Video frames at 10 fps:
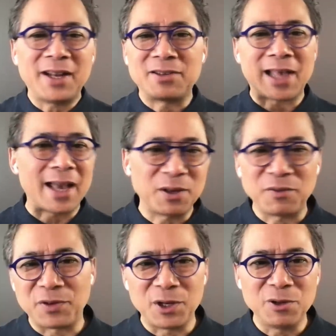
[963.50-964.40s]
is that
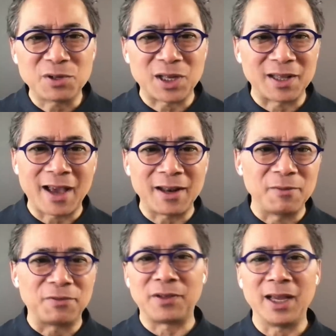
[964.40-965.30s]
confused and that
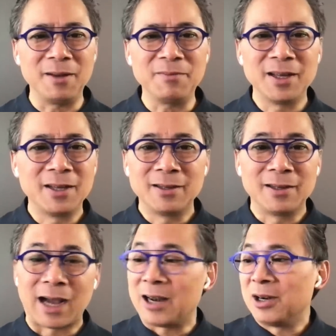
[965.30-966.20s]
inflamed,
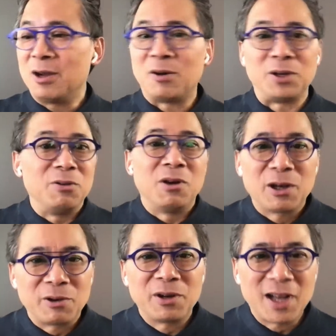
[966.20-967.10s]
I don't know, are you
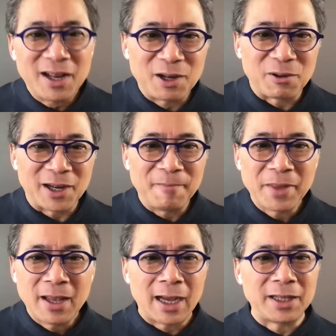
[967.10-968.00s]
hungry or not hungry?
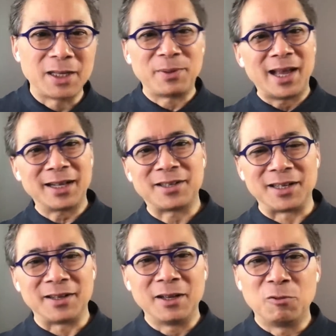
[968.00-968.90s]

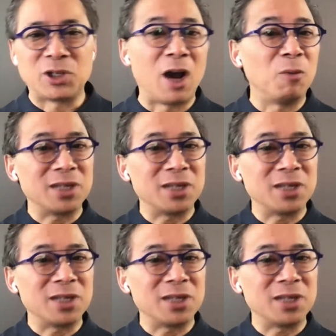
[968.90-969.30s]
Adiponectin, which helps